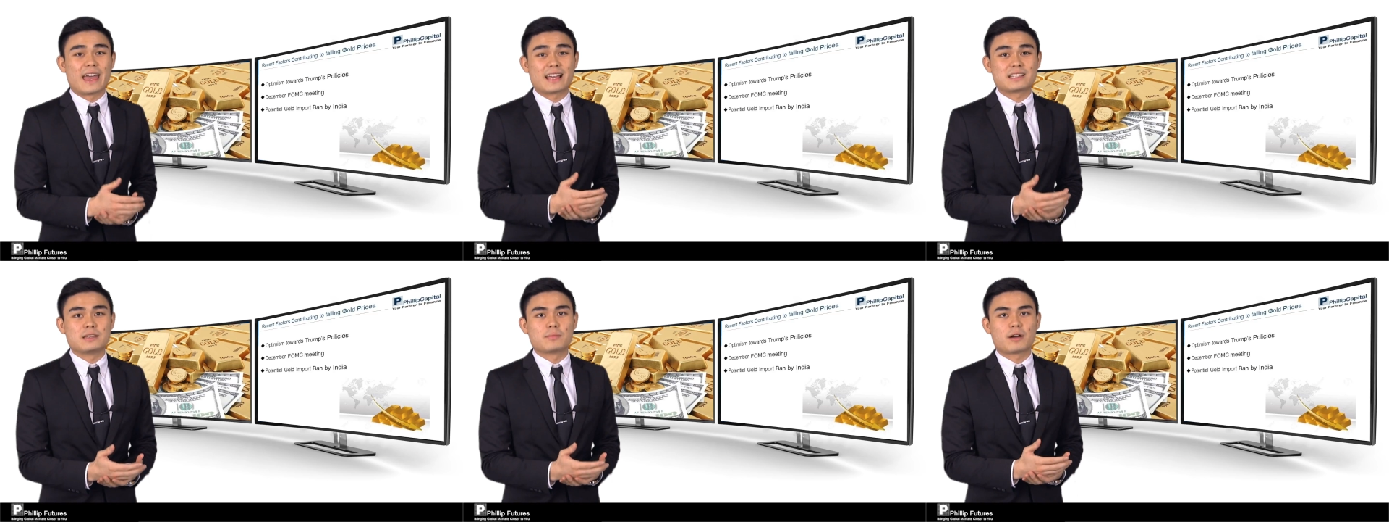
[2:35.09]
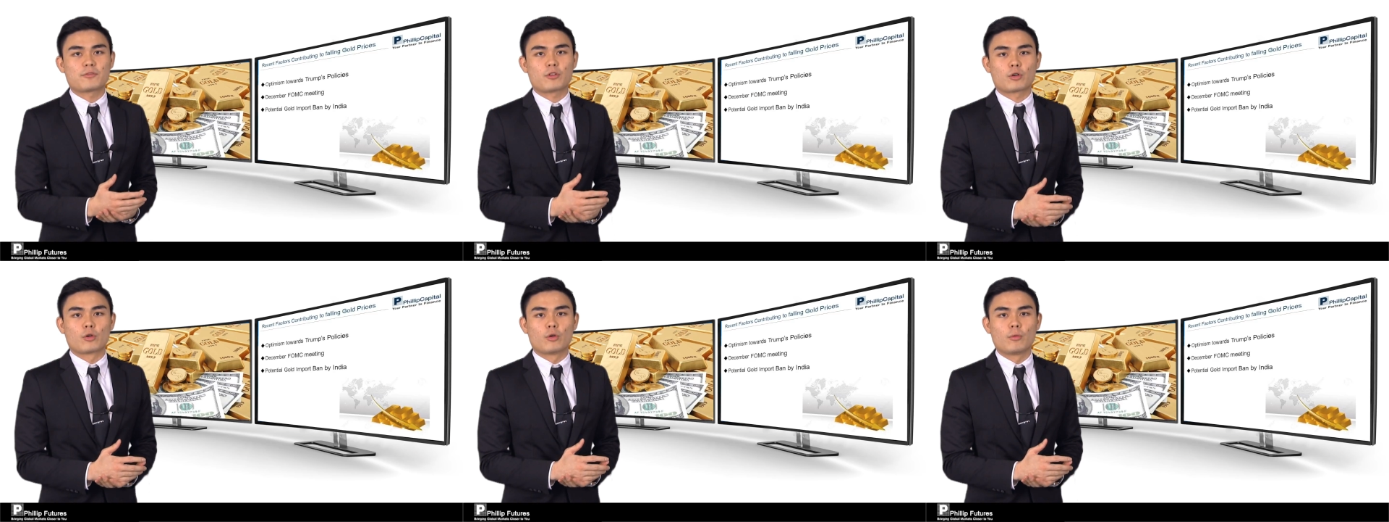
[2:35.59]
as demand
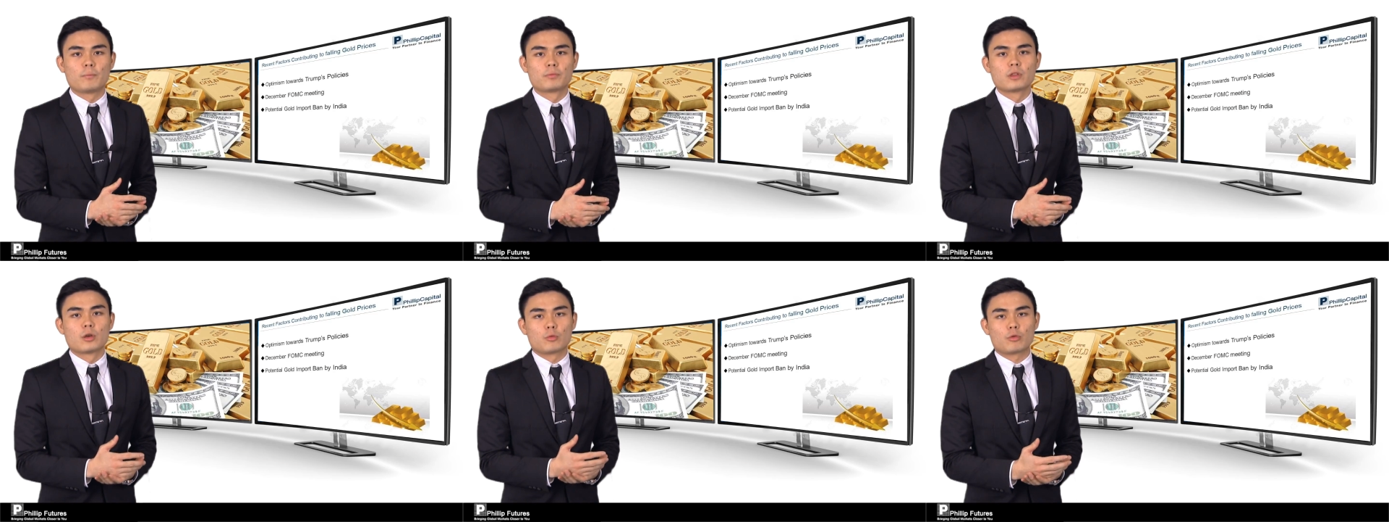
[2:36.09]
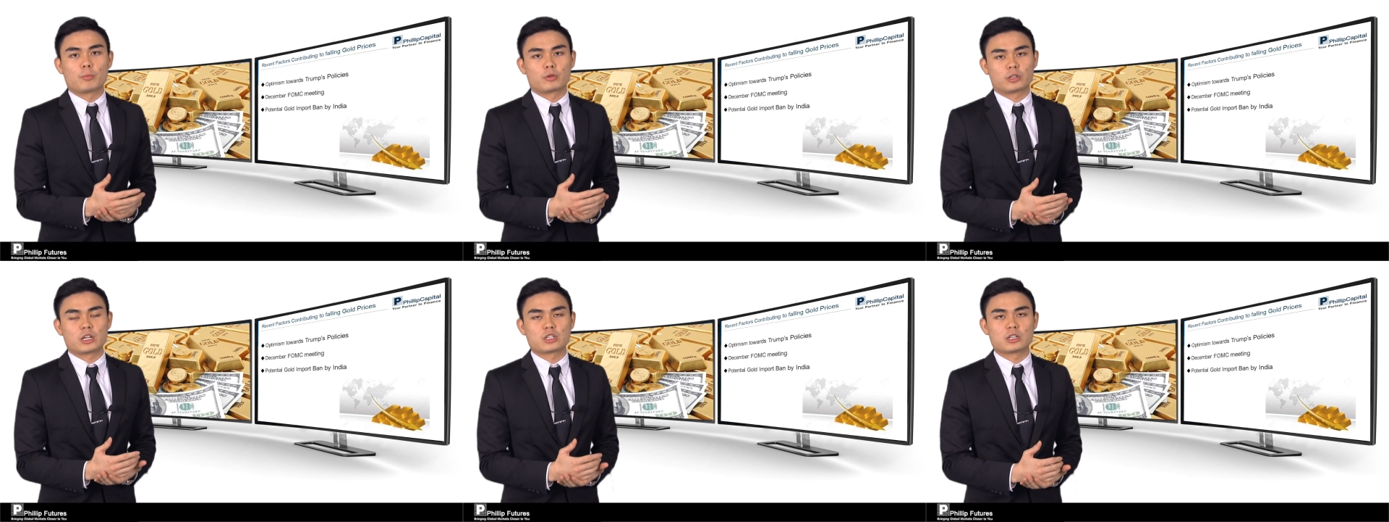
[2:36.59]
for gold will
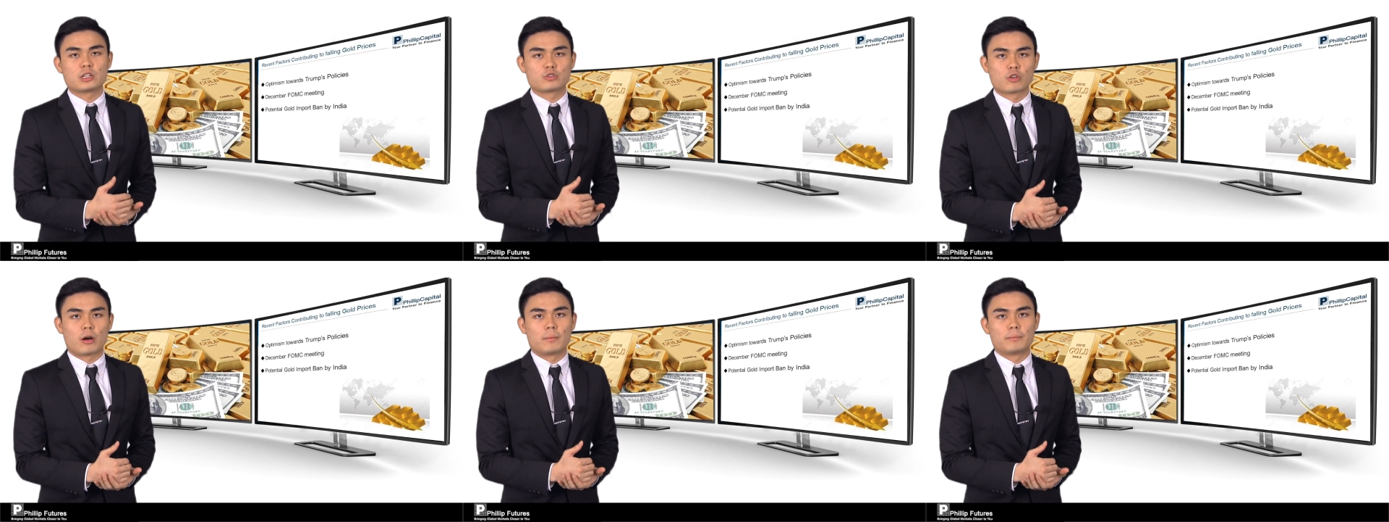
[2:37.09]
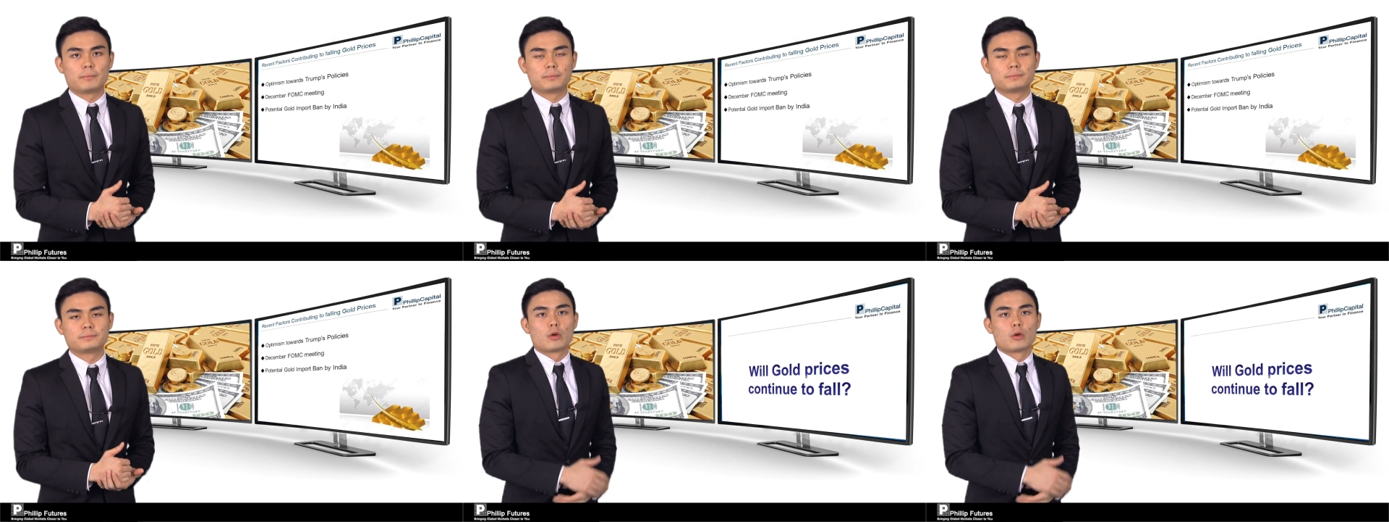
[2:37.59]
potentially drop.